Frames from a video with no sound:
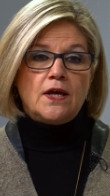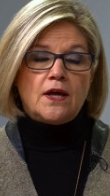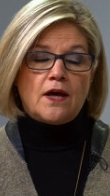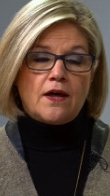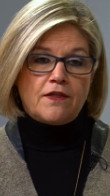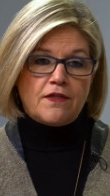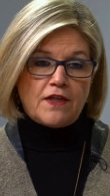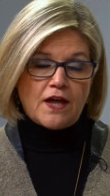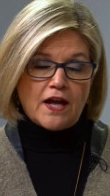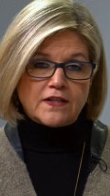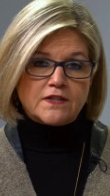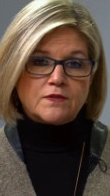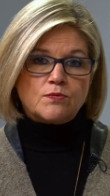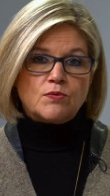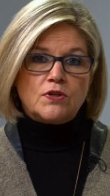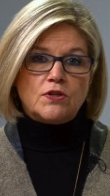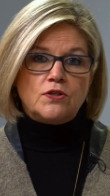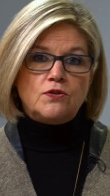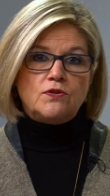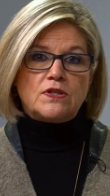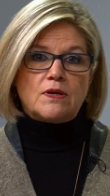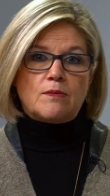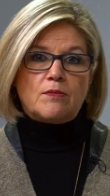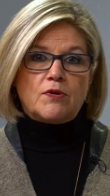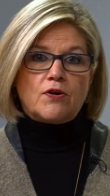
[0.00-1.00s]
That's what New
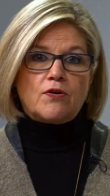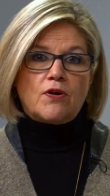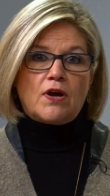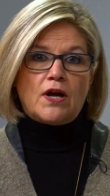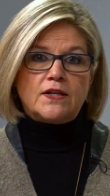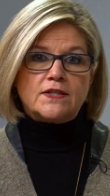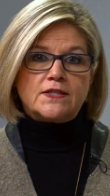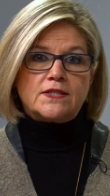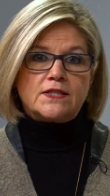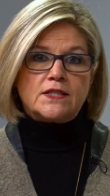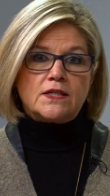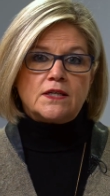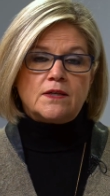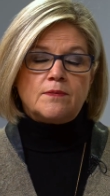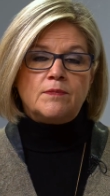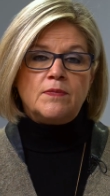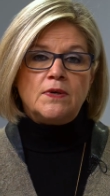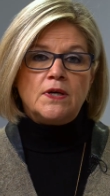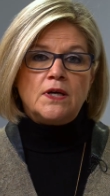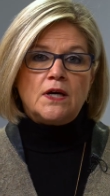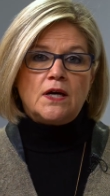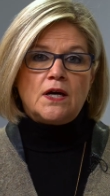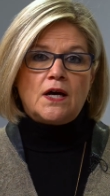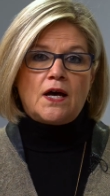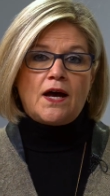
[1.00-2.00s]
Democrats um,
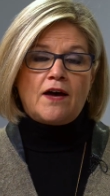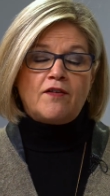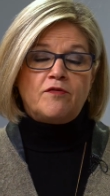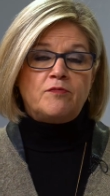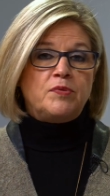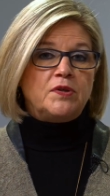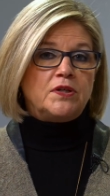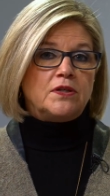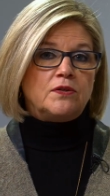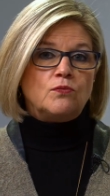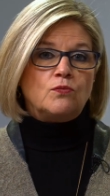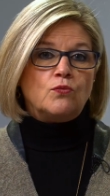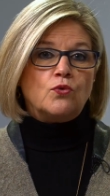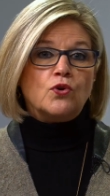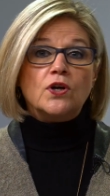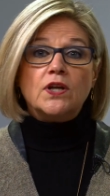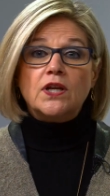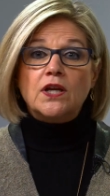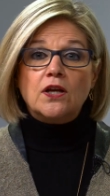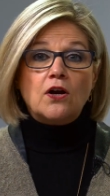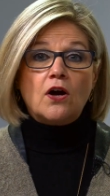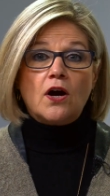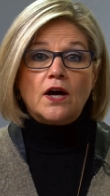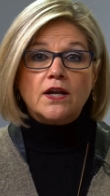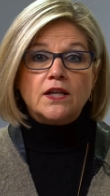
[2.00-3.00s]
have been
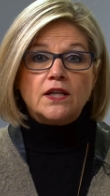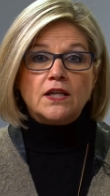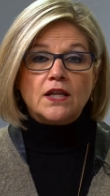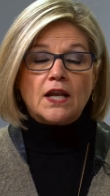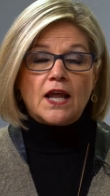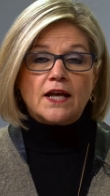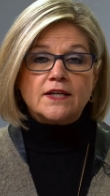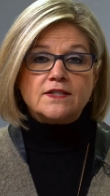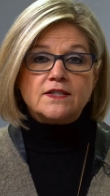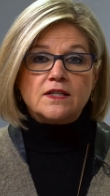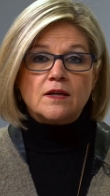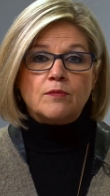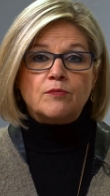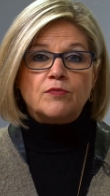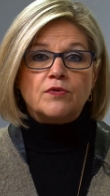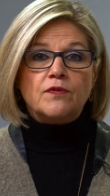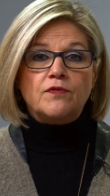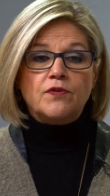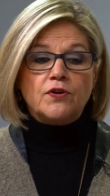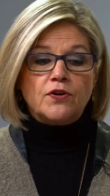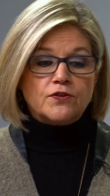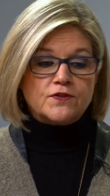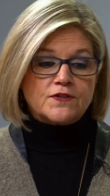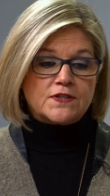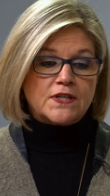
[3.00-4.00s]
working on in the last number of
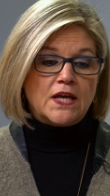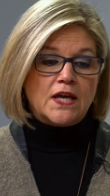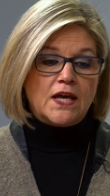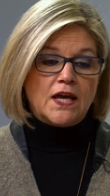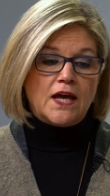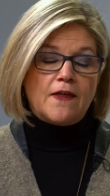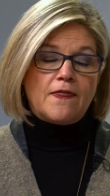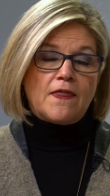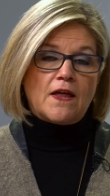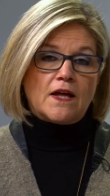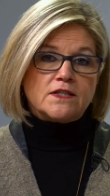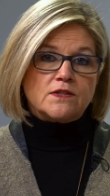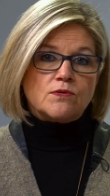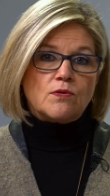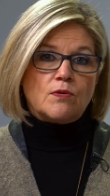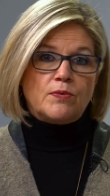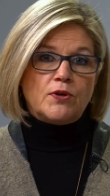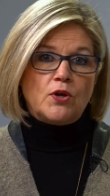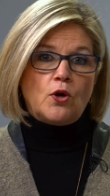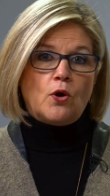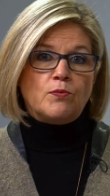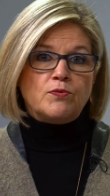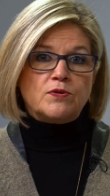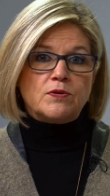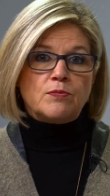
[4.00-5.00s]
years, and that's what we
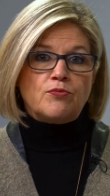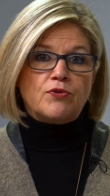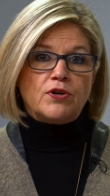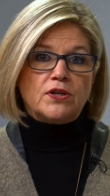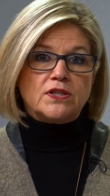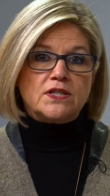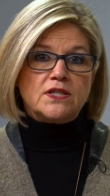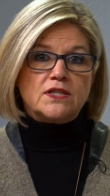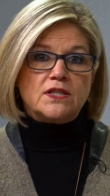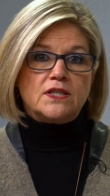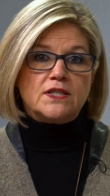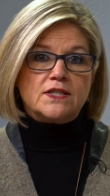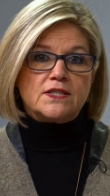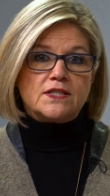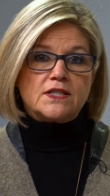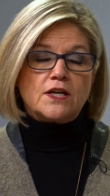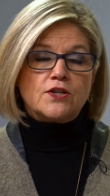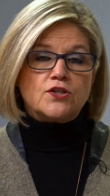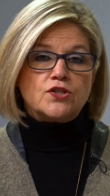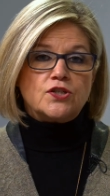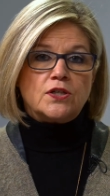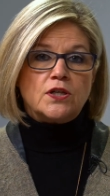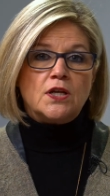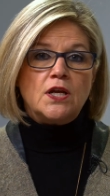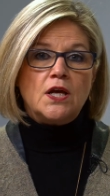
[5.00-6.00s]
hope to bring to the
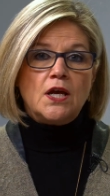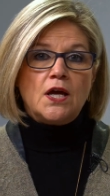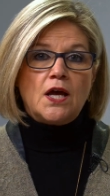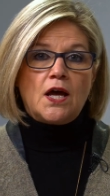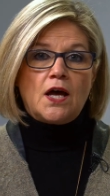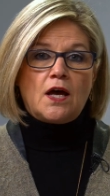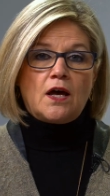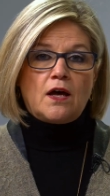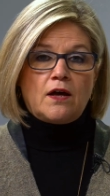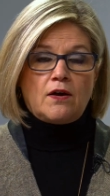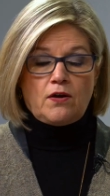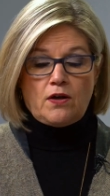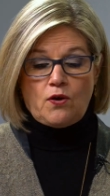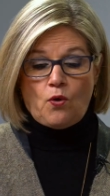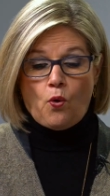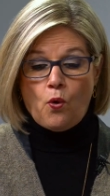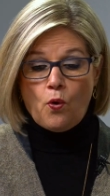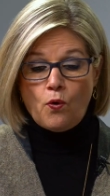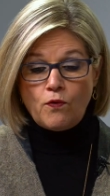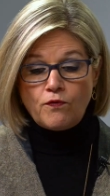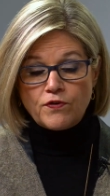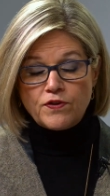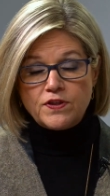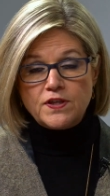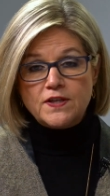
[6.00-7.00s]
discussion uh,
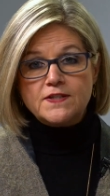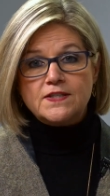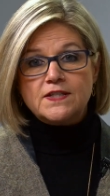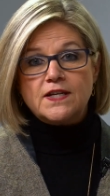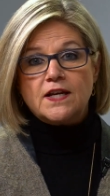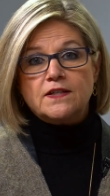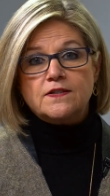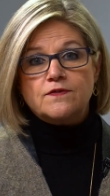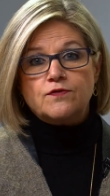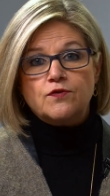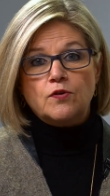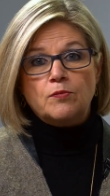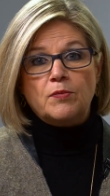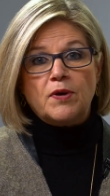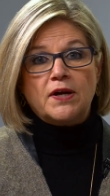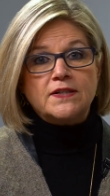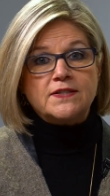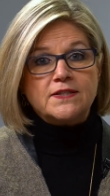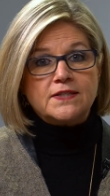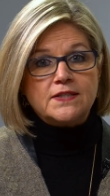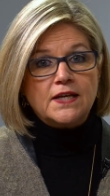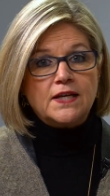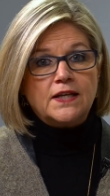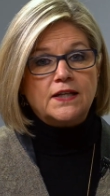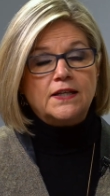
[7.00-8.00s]
over these next few
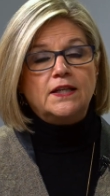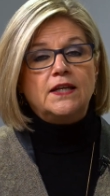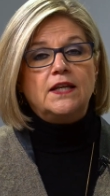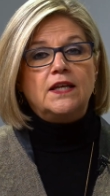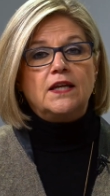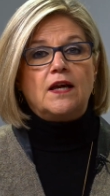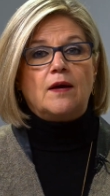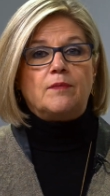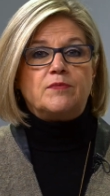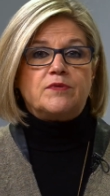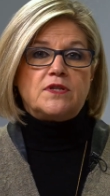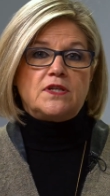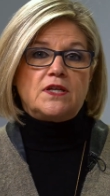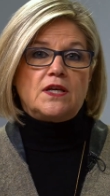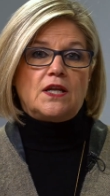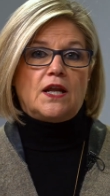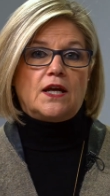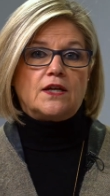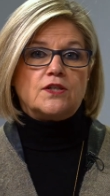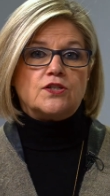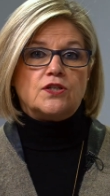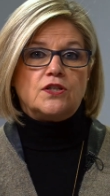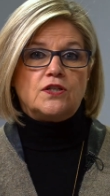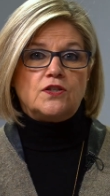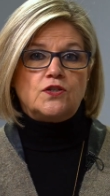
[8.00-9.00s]
months leading up to the
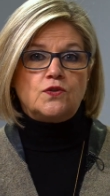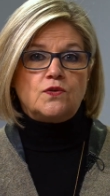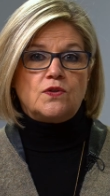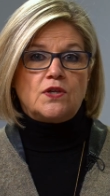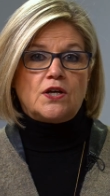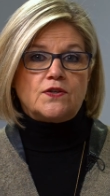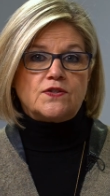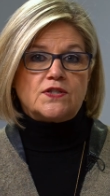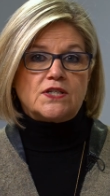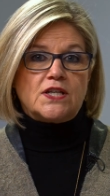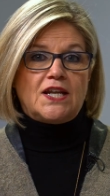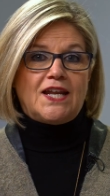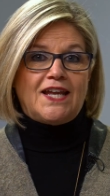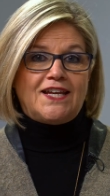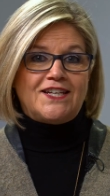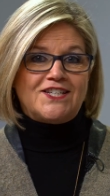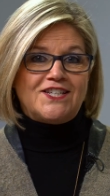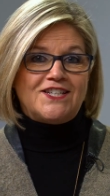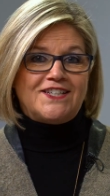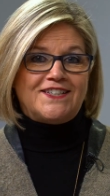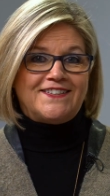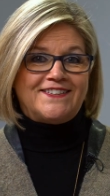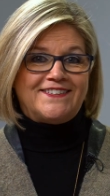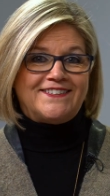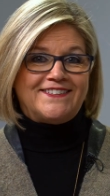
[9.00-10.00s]
election so in 2018. 45 seconds